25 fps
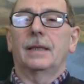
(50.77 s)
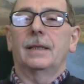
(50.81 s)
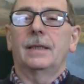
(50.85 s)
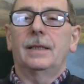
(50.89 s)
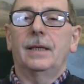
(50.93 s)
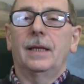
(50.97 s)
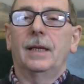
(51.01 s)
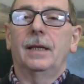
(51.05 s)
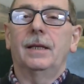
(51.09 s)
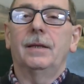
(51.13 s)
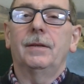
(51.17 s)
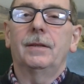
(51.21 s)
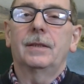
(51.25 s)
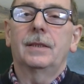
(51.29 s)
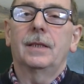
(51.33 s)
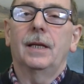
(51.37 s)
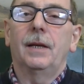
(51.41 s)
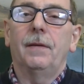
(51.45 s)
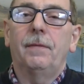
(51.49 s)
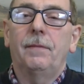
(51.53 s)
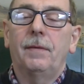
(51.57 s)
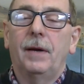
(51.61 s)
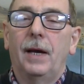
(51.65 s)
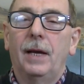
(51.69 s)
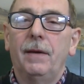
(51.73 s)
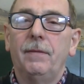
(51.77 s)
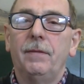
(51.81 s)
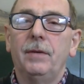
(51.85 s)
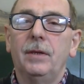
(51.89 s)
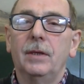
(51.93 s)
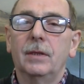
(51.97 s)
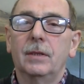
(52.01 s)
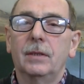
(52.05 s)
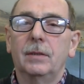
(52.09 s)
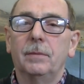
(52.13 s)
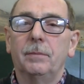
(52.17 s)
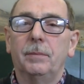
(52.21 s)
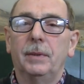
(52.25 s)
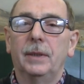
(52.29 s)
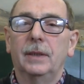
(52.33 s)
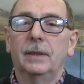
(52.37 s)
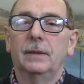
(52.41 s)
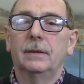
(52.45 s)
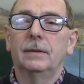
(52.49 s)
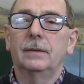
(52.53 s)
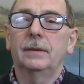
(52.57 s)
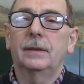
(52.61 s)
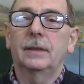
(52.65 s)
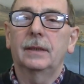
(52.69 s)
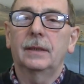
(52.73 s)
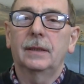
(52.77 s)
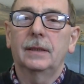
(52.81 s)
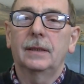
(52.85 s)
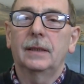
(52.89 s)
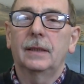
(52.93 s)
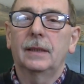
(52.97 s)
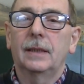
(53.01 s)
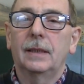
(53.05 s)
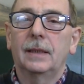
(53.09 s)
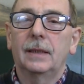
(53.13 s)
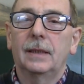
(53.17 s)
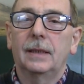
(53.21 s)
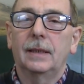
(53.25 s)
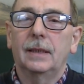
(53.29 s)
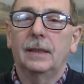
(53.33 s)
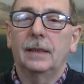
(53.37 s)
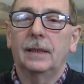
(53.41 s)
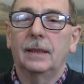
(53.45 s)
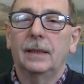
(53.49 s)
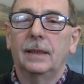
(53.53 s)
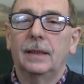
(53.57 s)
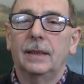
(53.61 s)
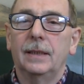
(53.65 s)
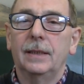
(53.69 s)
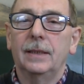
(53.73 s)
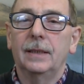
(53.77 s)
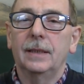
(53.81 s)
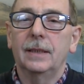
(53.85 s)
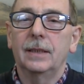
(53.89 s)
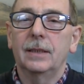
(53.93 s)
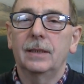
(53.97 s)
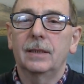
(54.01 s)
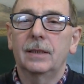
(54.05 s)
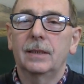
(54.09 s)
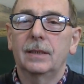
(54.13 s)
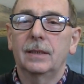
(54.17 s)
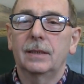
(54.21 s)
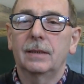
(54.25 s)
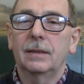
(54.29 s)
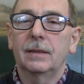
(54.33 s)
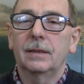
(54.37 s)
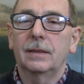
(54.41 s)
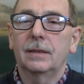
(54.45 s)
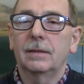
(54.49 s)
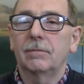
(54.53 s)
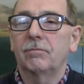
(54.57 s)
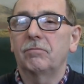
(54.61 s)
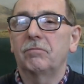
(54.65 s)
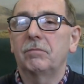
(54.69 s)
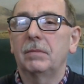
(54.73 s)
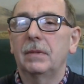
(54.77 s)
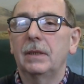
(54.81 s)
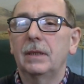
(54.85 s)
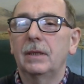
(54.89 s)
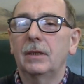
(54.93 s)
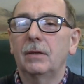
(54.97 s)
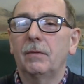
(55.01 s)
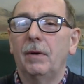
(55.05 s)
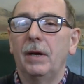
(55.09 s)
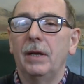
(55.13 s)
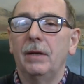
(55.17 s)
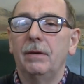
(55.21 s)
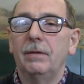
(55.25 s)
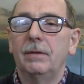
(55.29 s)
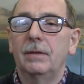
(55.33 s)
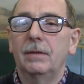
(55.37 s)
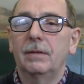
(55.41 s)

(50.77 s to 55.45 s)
taken say five years to build and it's, it's quite